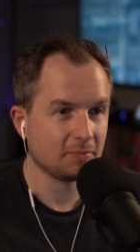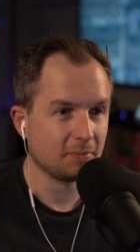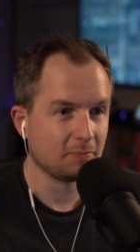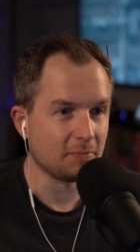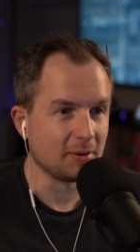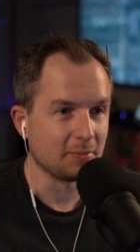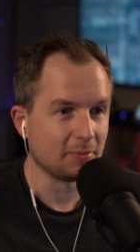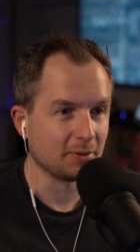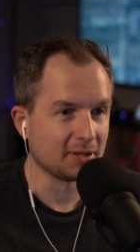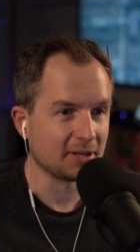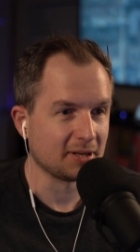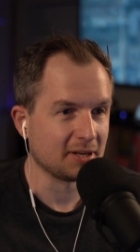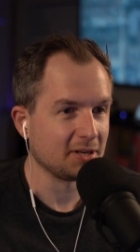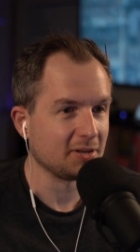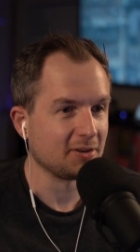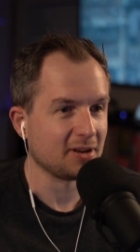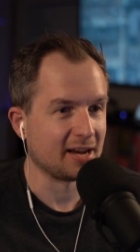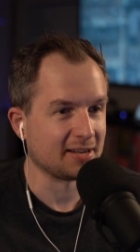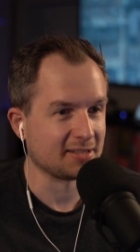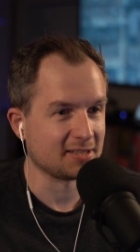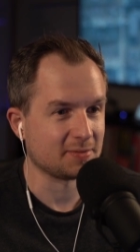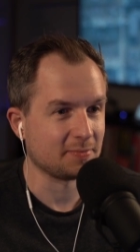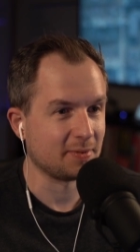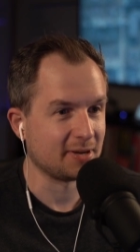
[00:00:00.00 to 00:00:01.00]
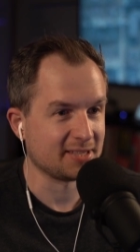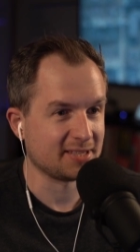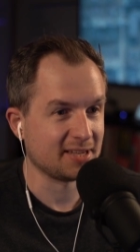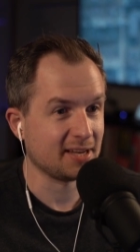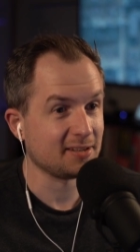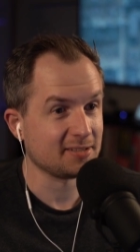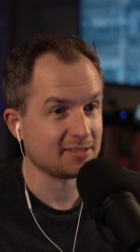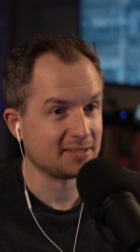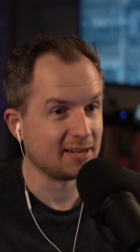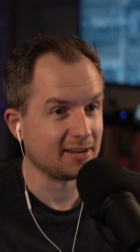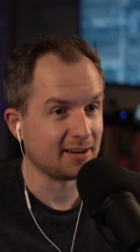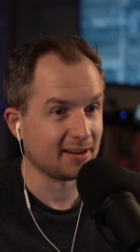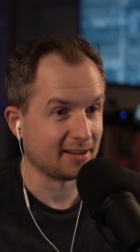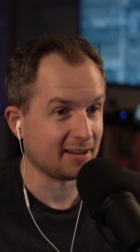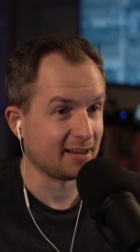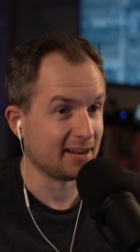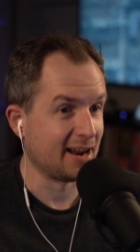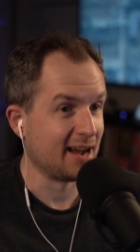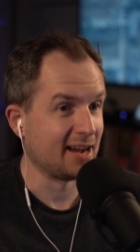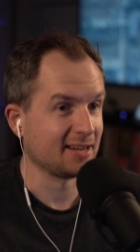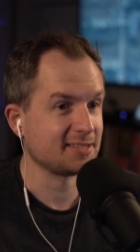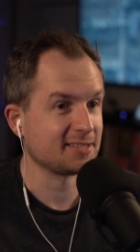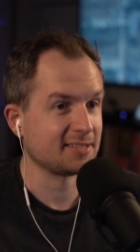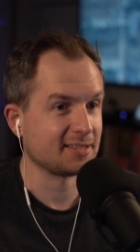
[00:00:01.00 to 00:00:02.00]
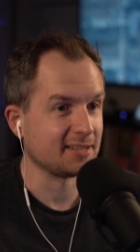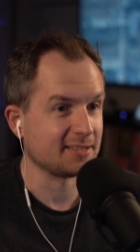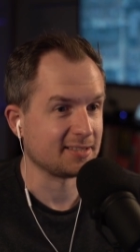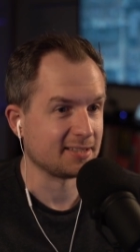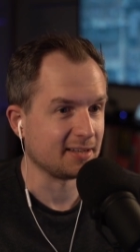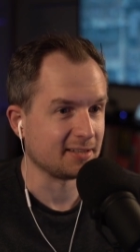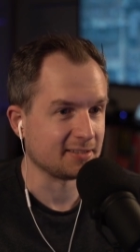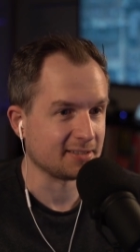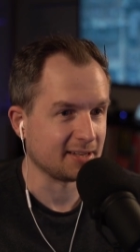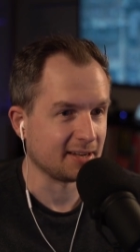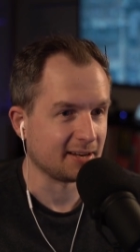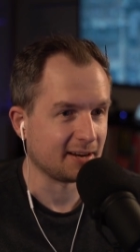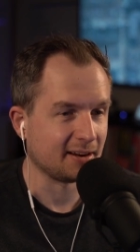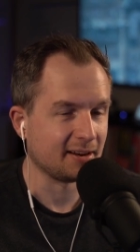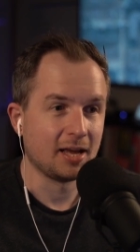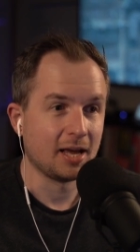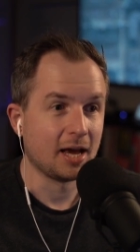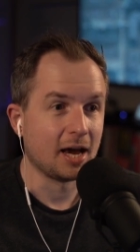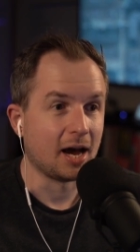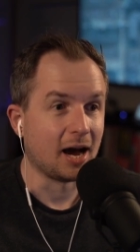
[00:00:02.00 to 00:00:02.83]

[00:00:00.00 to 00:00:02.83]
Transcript: people that need to access my sales data can access that sales data.